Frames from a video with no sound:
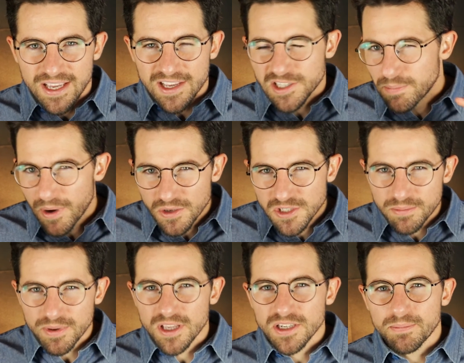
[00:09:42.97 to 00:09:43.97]
as opposed to
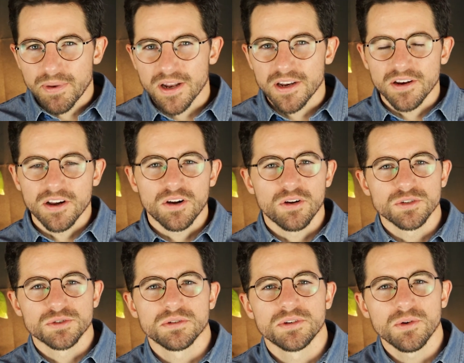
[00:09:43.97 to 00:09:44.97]
being dependent on
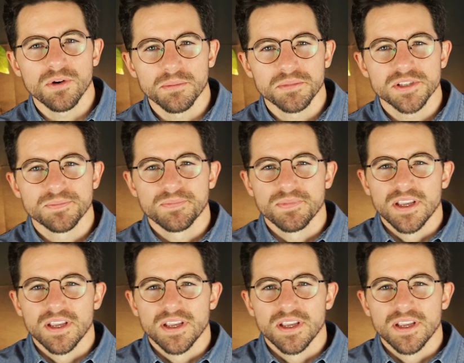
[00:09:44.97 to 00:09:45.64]
cultural norms.